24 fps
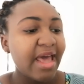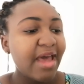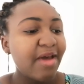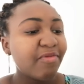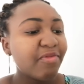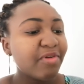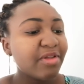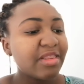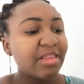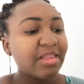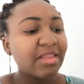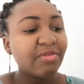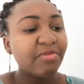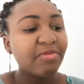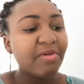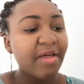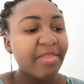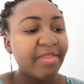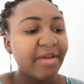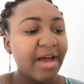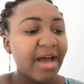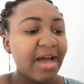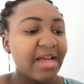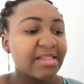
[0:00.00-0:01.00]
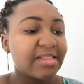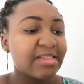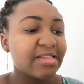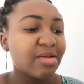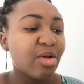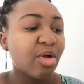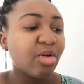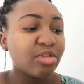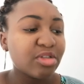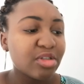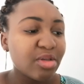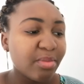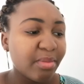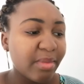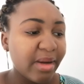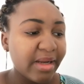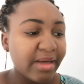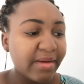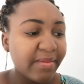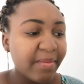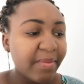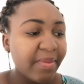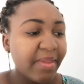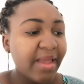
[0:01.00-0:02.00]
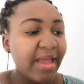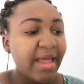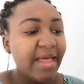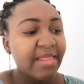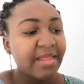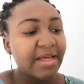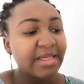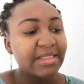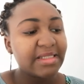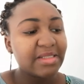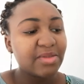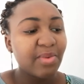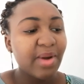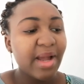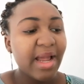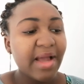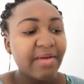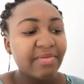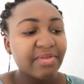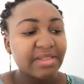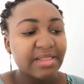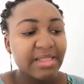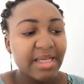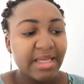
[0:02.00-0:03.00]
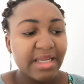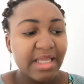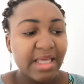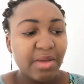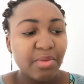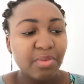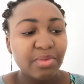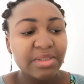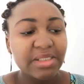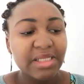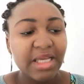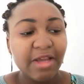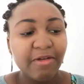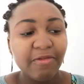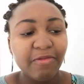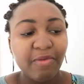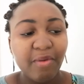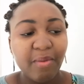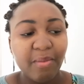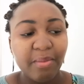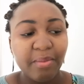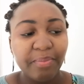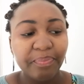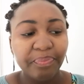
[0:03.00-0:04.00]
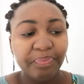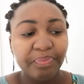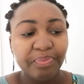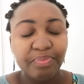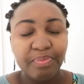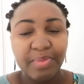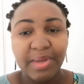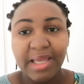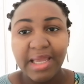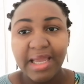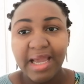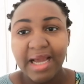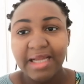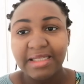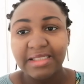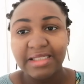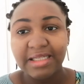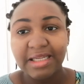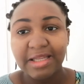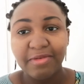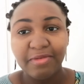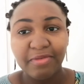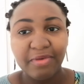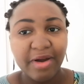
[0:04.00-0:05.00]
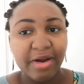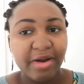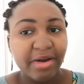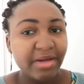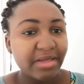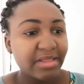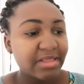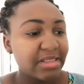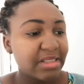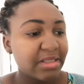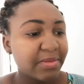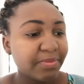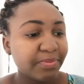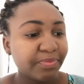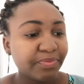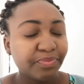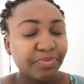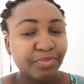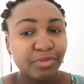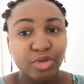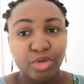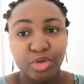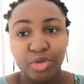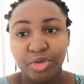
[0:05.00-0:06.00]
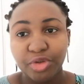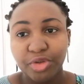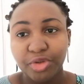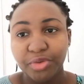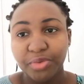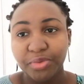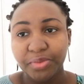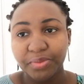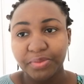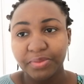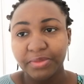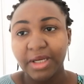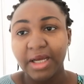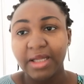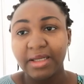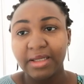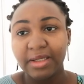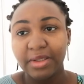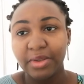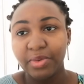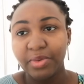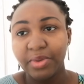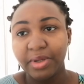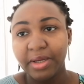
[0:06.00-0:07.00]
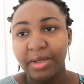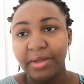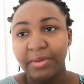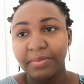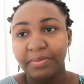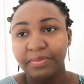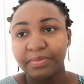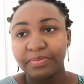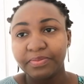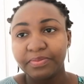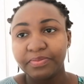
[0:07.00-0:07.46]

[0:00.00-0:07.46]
Everything the Father has is also mine. That is why I have said he will take from me and deliver it to you." Hallelujah.